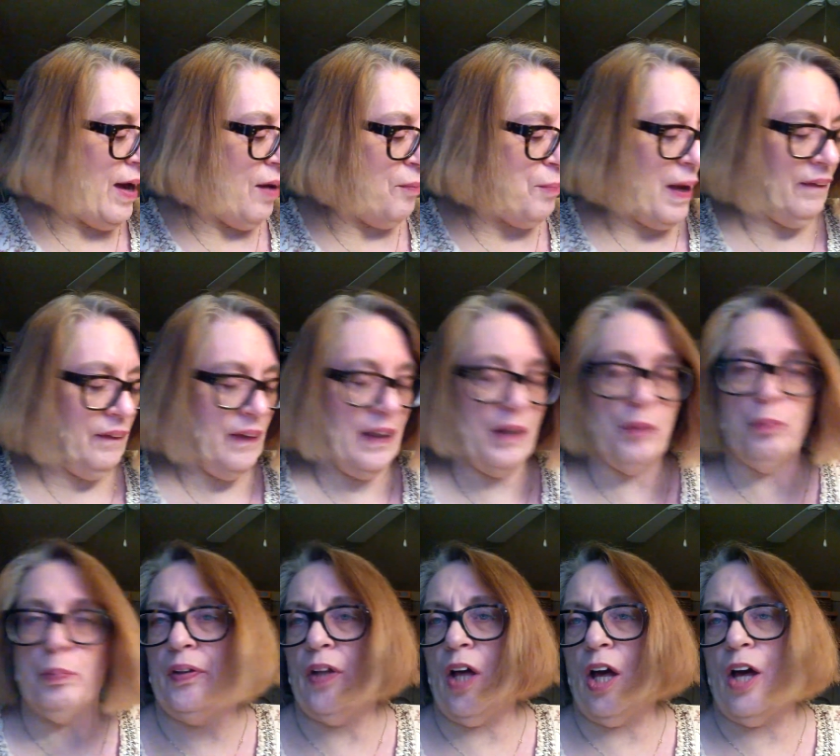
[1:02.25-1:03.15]
have my link
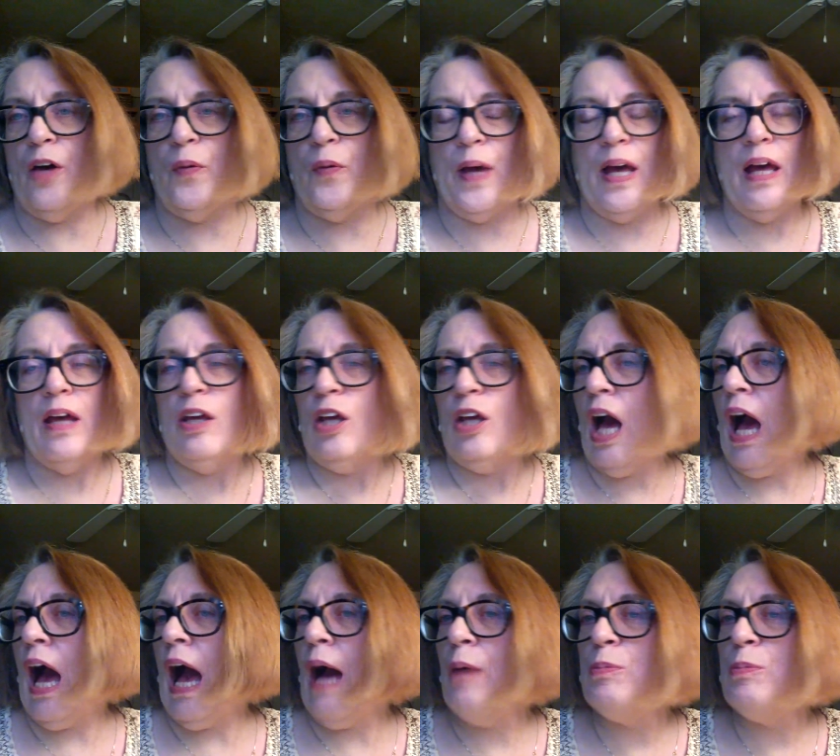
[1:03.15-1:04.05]
below.
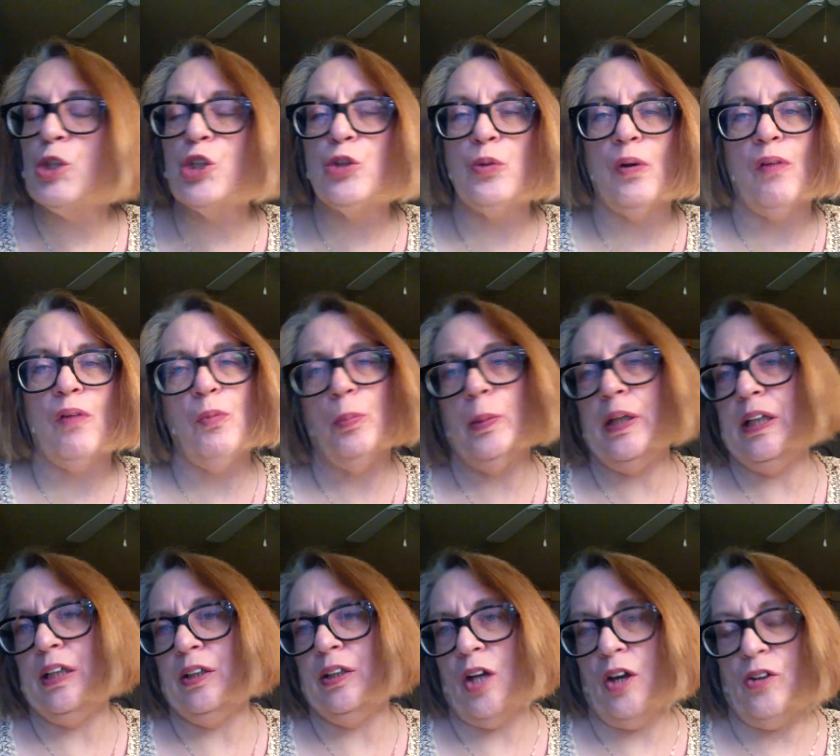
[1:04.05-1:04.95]
I'm sure
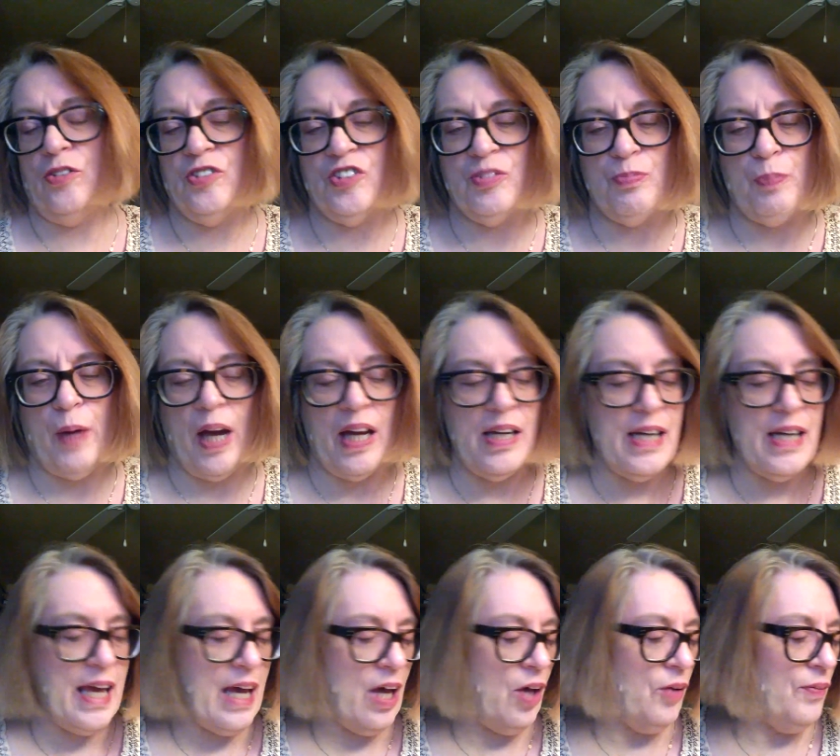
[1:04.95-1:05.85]
everybody knows by
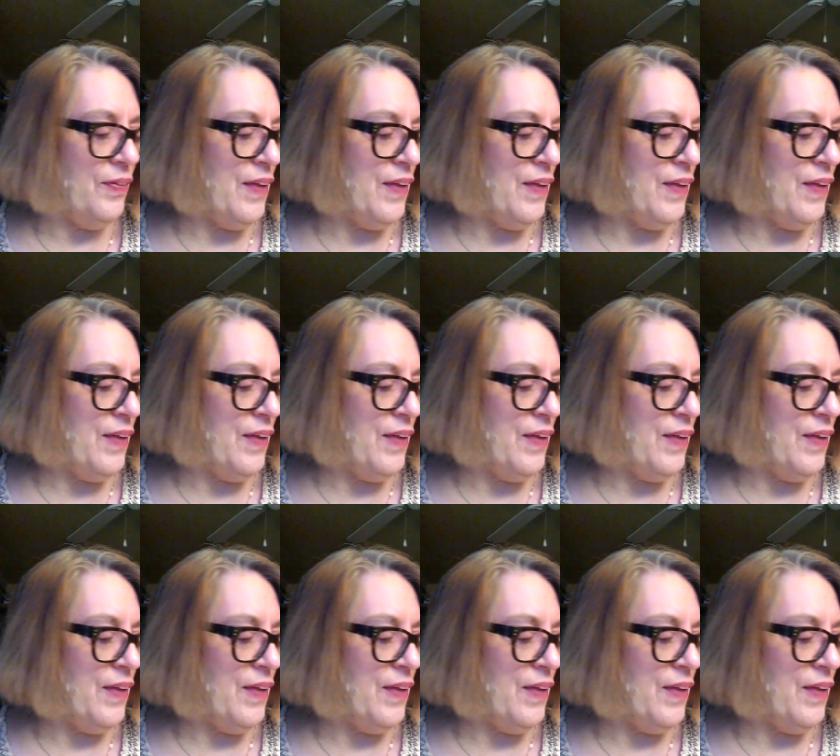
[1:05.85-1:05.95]
now